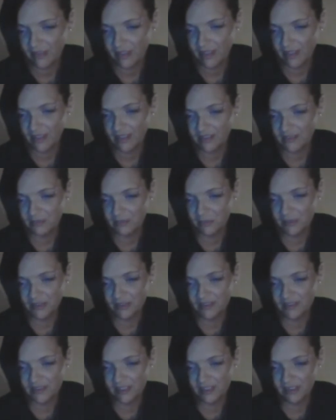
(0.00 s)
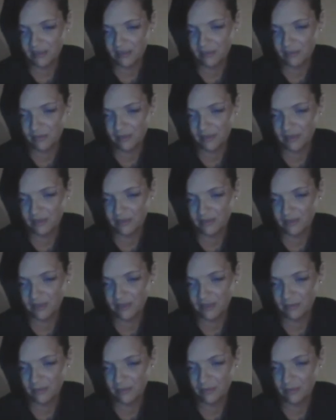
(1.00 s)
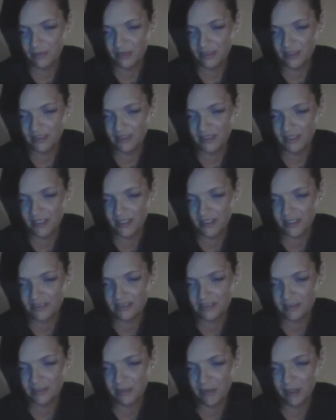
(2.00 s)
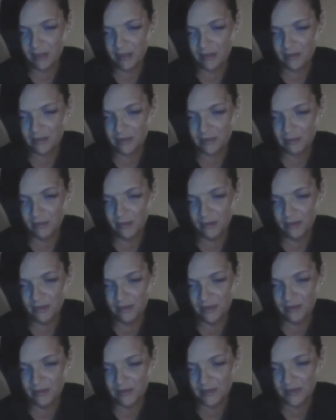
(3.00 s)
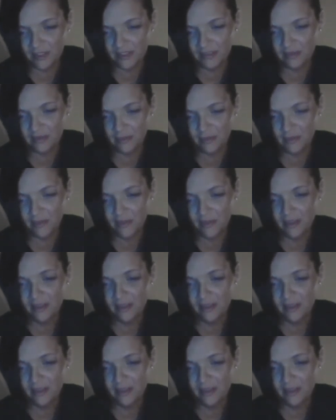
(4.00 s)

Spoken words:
Asked Wednesday whether the president has the power to pardon himself,